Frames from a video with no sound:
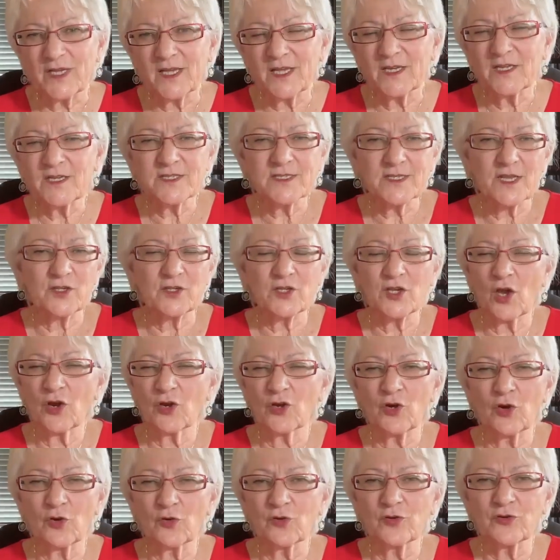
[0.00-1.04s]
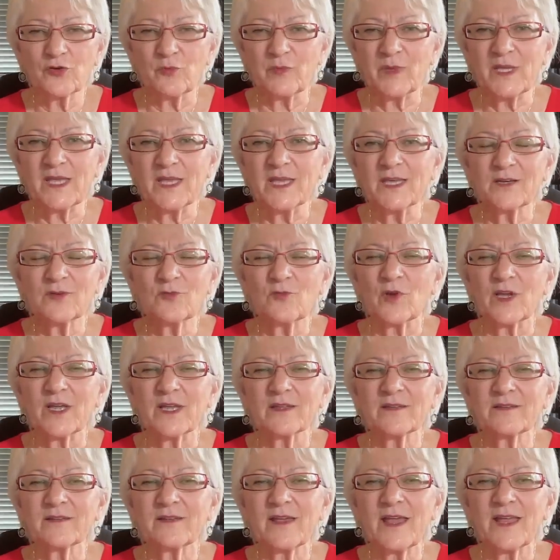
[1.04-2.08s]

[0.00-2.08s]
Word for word: innocent young girl to begin with,